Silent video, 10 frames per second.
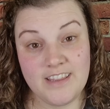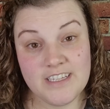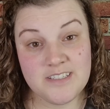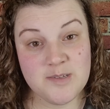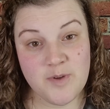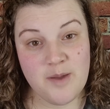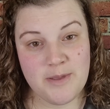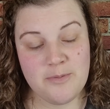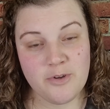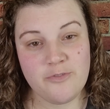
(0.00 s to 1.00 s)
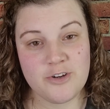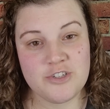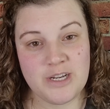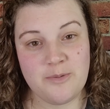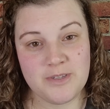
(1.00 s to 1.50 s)
This is why people are
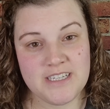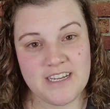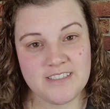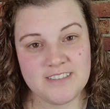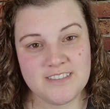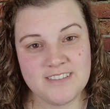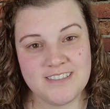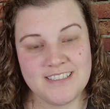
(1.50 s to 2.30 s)
frustrated with tests.